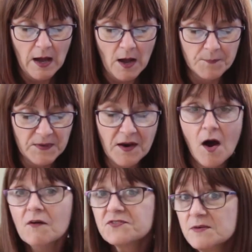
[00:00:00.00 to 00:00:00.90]
and
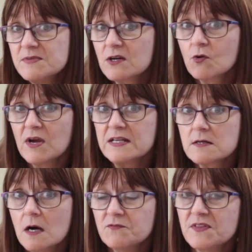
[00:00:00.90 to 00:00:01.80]
half term is a great
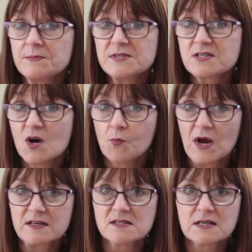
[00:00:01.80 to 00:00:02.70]
time for them to start
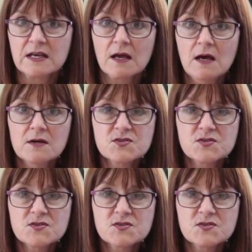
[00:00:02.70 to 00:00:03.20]
practicing.